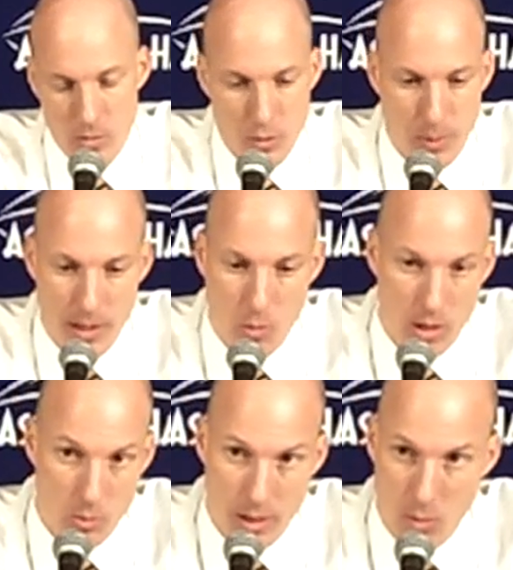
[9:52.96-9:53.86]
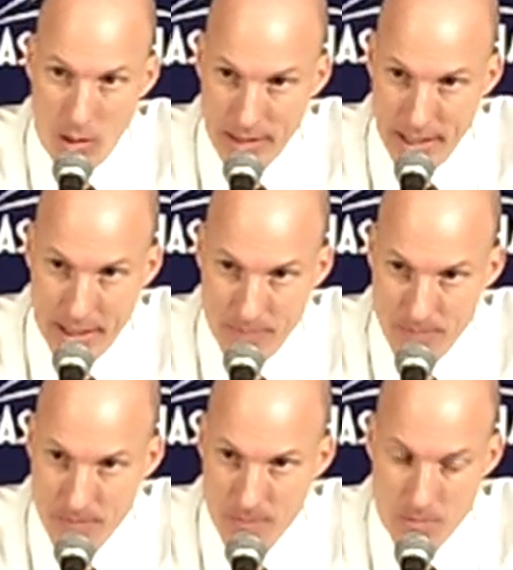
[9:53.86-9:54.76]
you play one way one game,
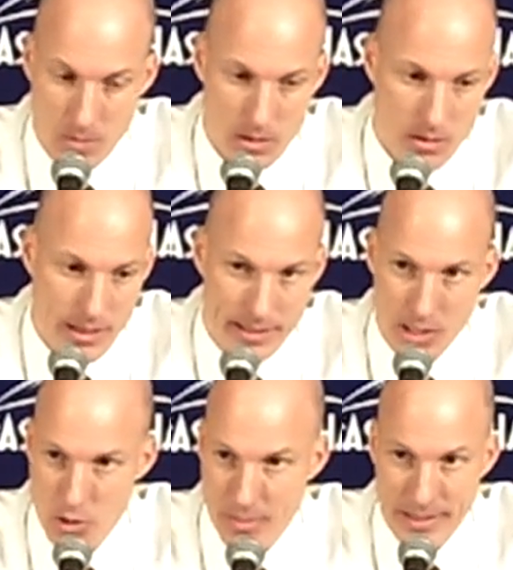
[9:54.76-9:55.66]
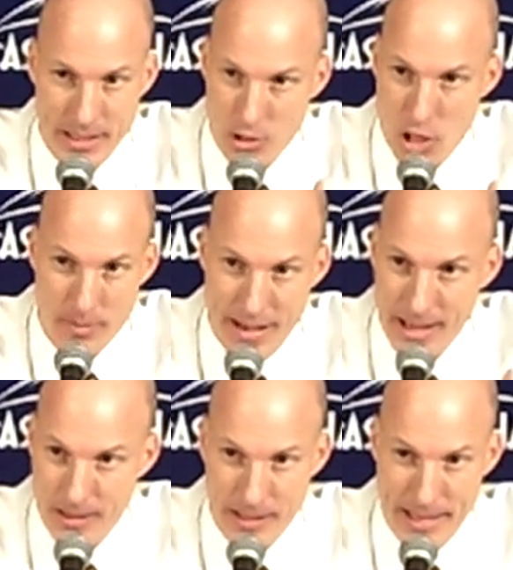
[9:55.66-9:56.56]
that doesn't mean that's
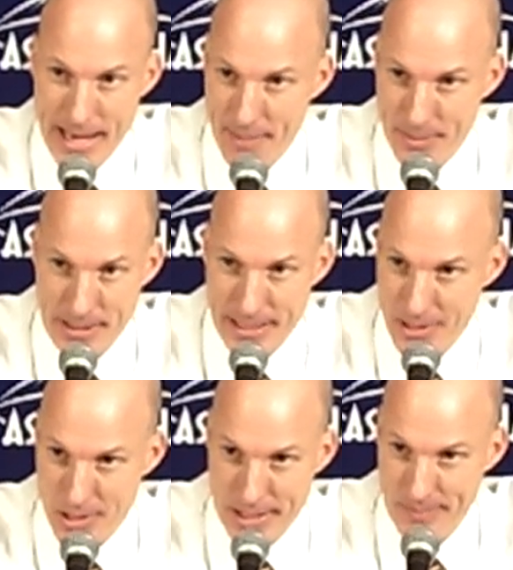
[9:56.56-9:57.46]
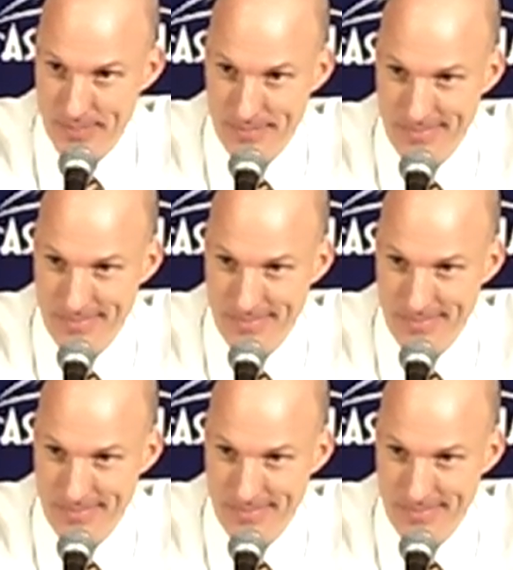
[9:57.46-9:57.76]
automatically going to happen the next game.